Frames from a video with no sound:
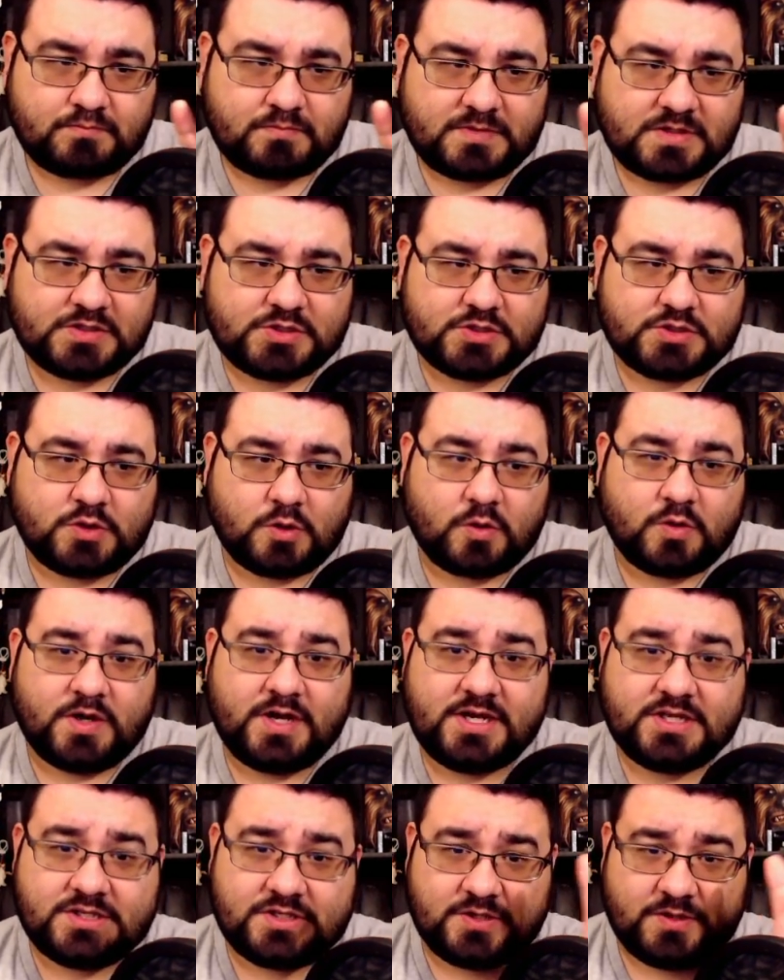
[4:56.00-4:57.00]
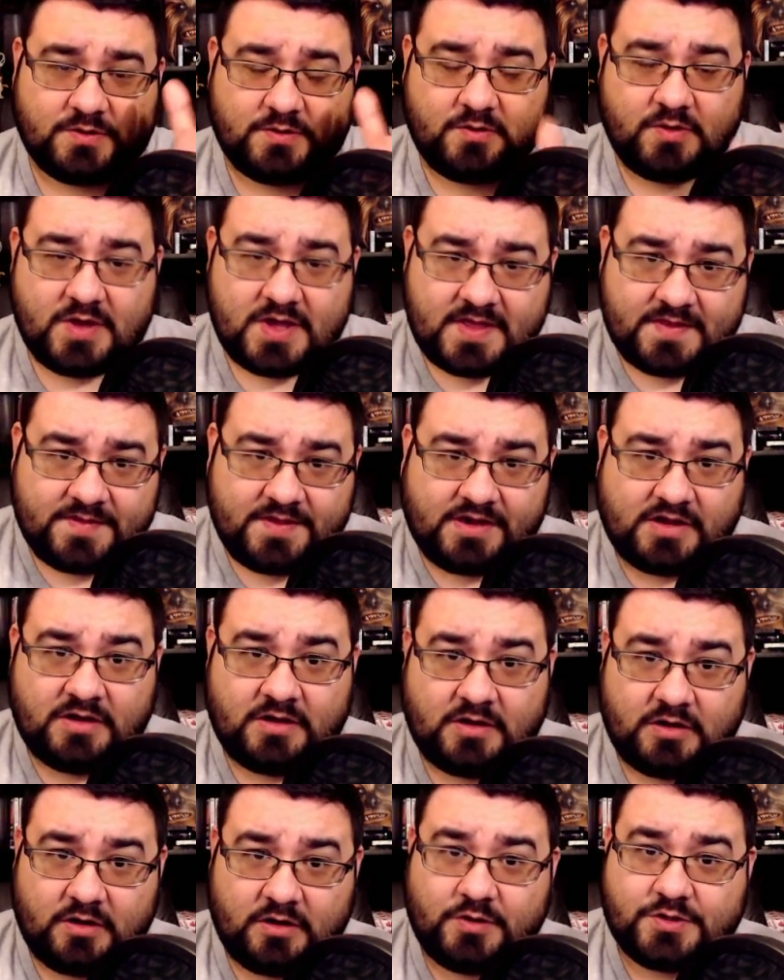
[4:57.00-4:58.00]
story to the
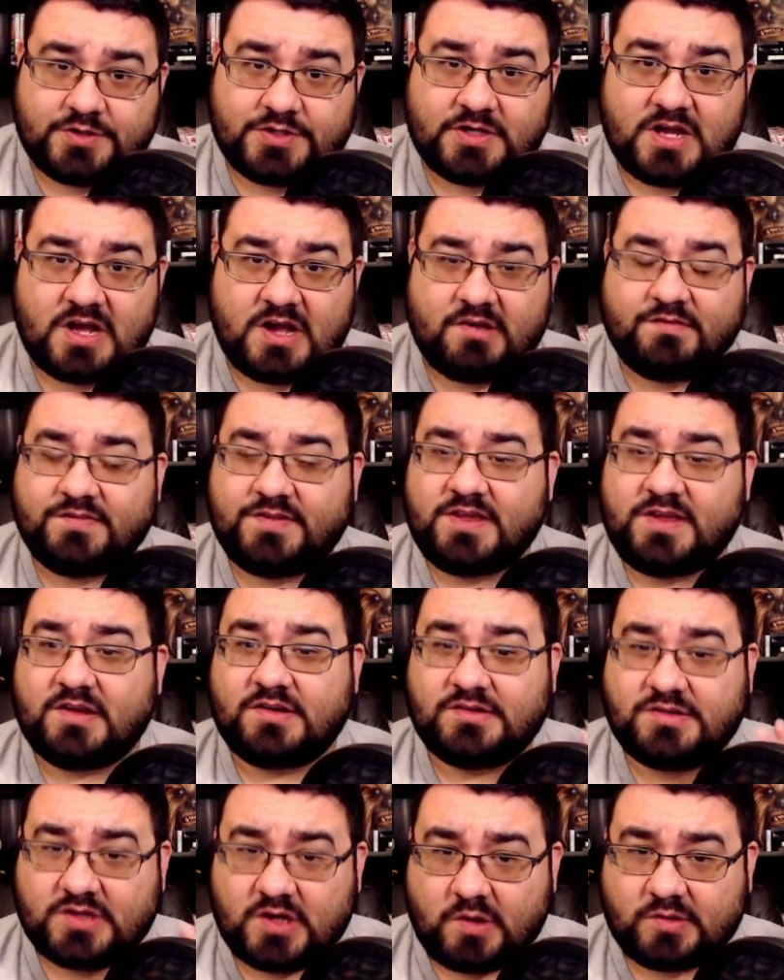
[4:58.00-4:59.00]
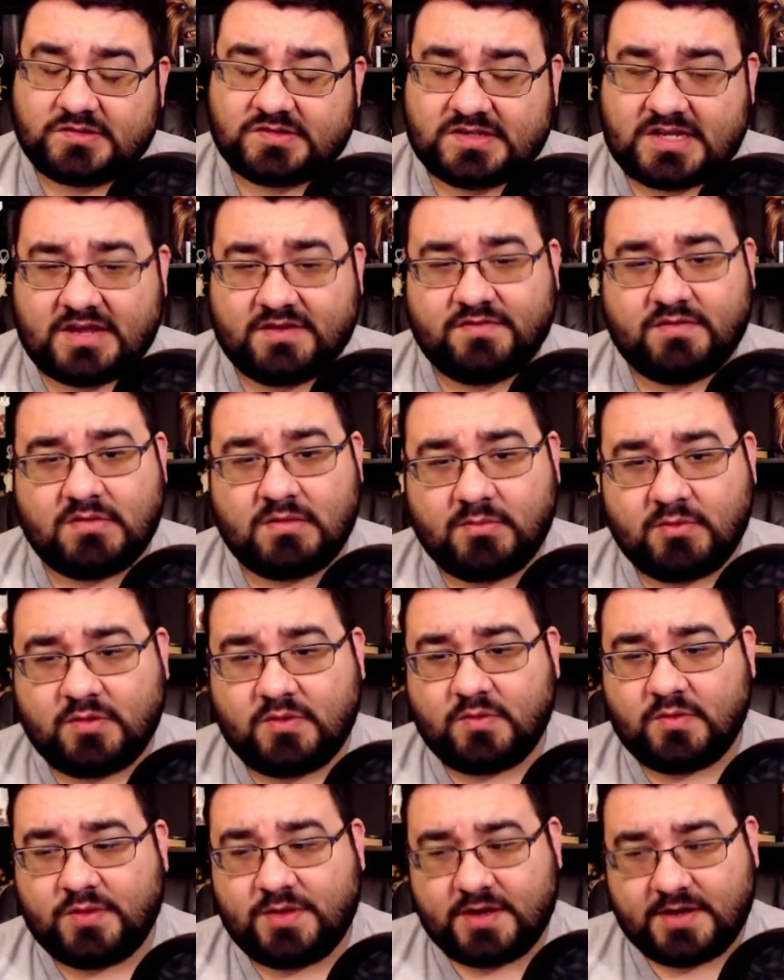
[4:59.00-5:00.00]
conclusion of the adults. Now, if you remember
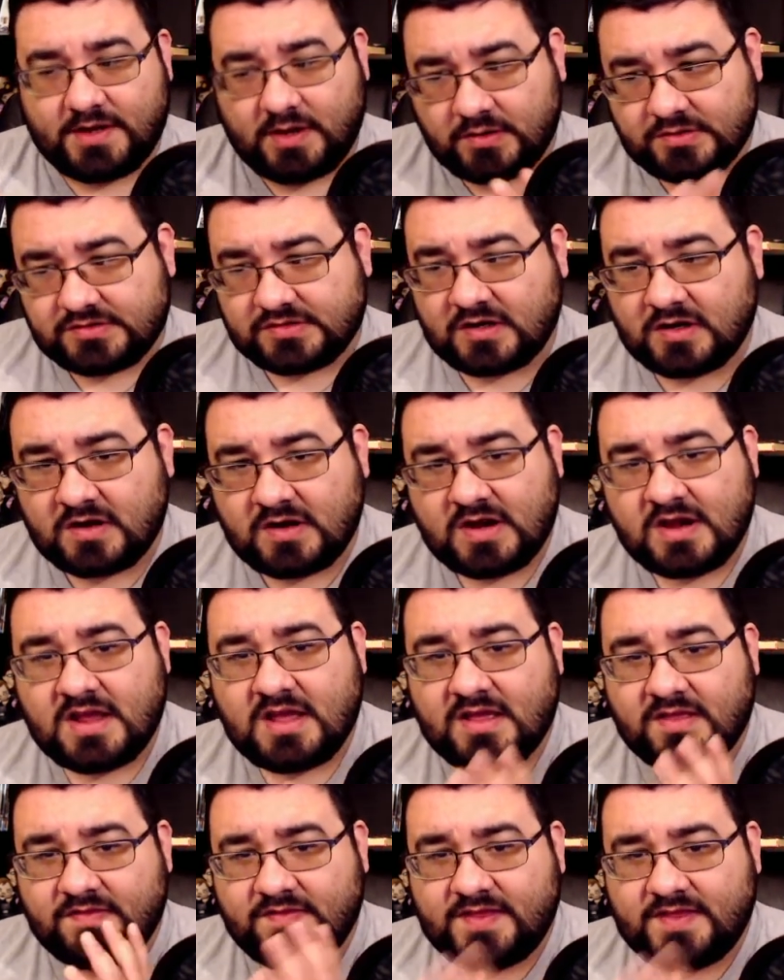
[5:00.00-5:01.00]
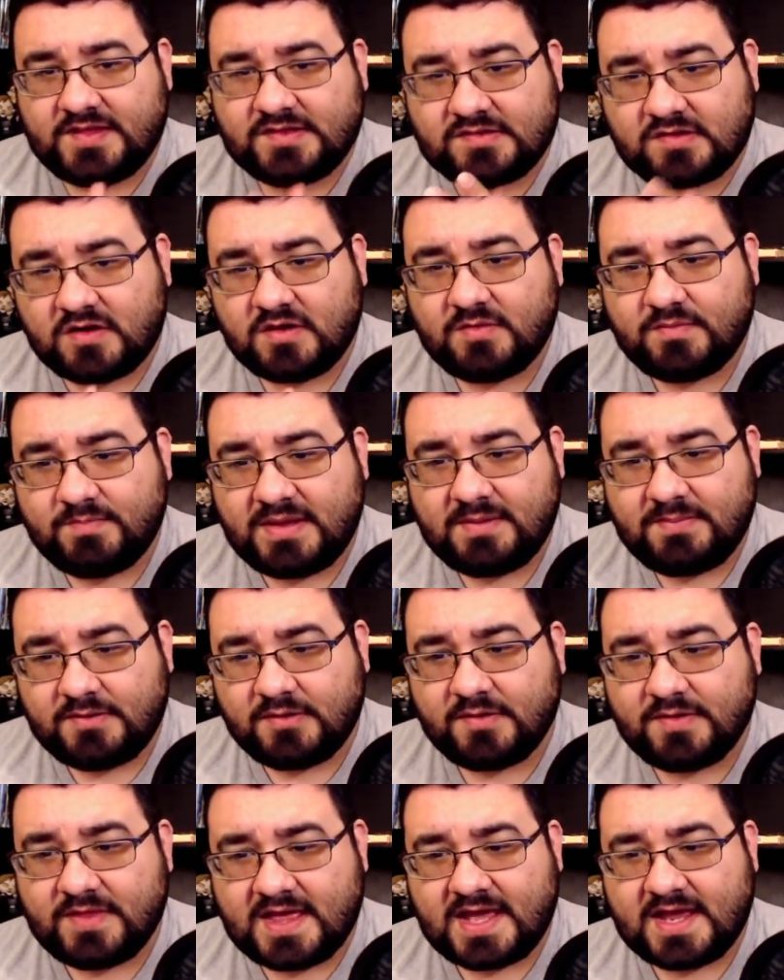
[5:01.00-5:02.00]
who the adults are, these are people
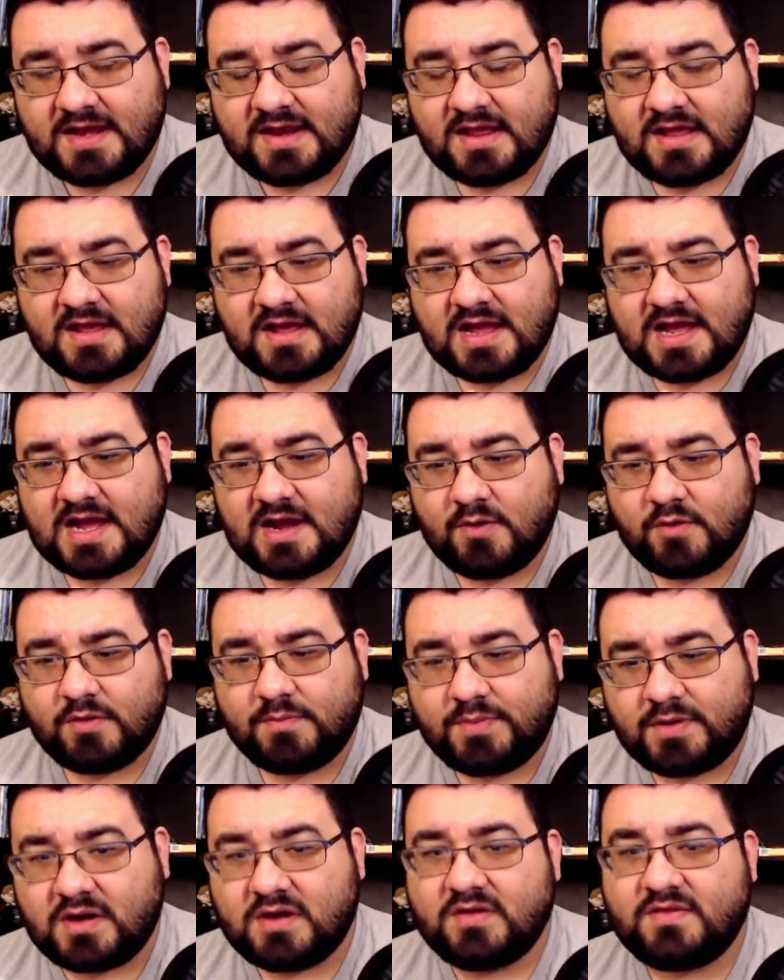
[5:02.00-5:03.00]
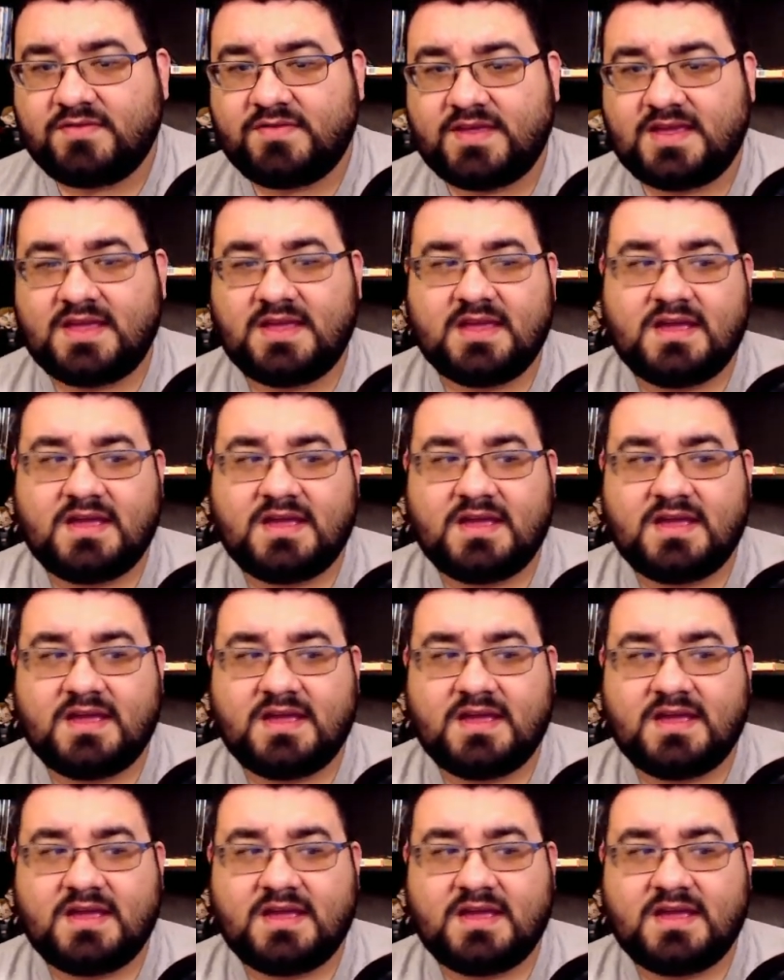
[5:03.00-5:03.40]
that were part of the